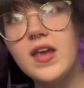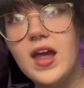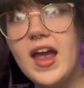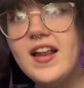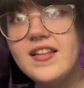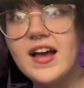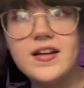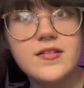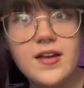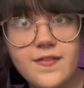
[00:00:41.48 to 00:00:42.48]
In
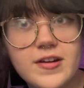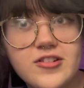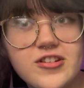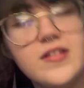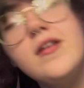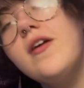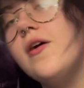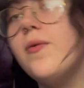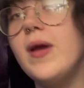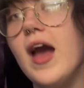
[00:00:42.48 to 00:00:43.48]
that definition,
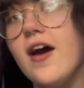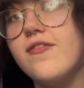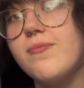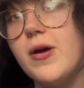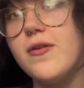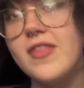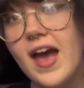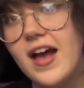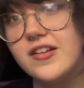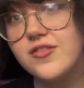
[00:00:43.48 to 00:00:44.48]
we have both the
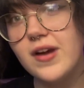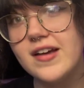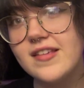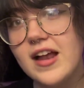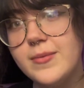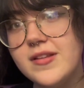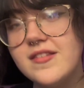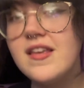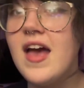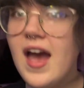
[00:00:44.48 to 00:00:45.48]
actus reus
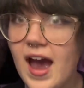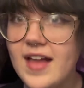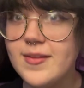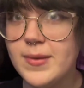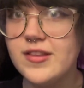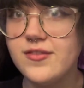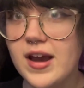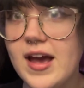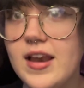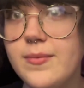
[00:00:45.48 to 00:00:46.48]
elements and the mens
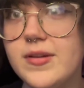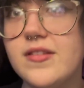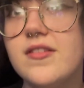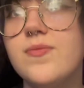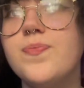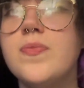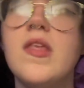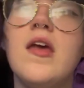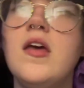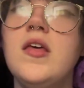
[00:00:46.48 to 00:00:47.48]
rea elements.
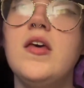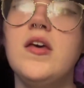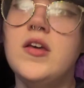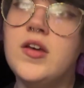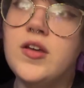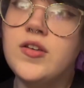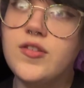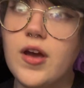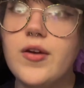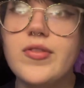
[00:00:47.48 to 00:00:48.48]

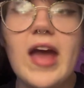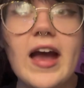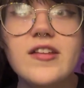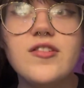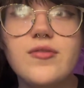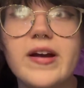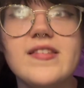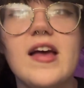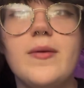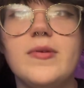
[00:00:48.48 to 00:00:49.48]
So the actus reus
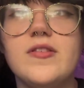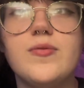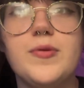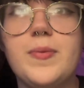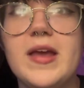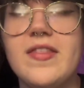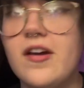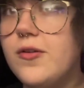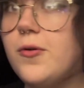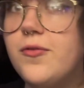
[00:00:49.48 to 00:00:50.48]
elements would be
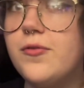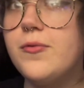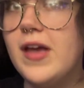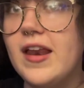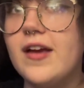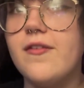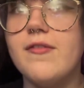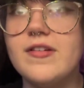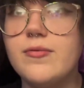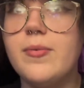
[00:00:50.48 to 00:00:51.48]
the unlawful killing of a
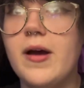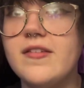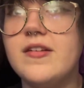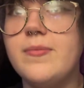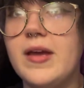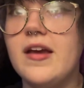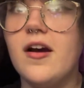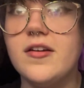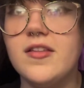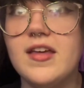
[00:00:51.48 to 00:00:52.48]
reasonable person in being
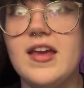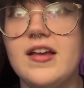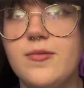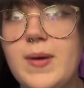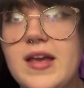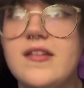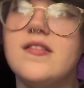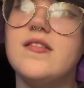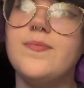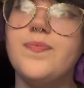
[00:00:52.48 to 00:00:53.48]
under the king's peace,